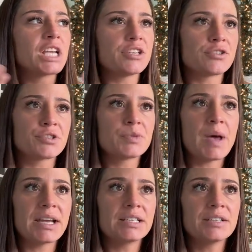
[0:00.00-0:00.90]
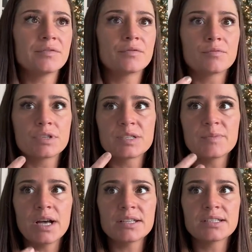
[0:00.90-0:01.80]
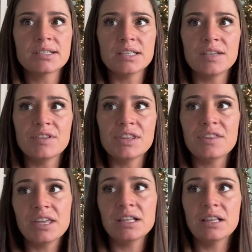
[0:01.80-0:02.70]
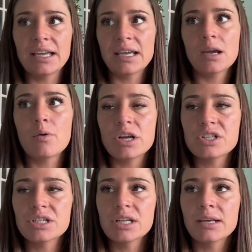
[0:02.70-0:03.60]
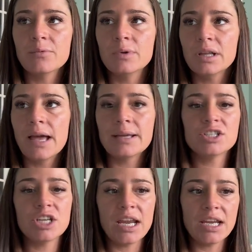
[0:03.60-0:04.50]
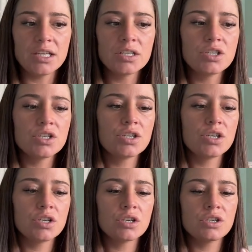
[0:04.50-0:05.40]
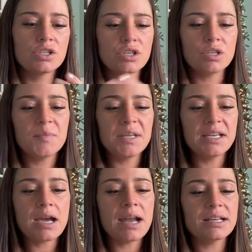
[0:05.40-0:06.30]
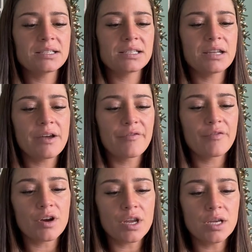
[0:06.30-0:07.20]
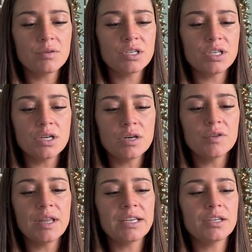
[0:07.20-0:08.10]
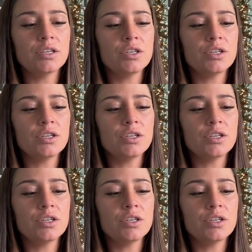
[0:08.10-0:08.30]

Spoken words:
introspective response to even think like and question like, will I change, should be guidance enough for you to know like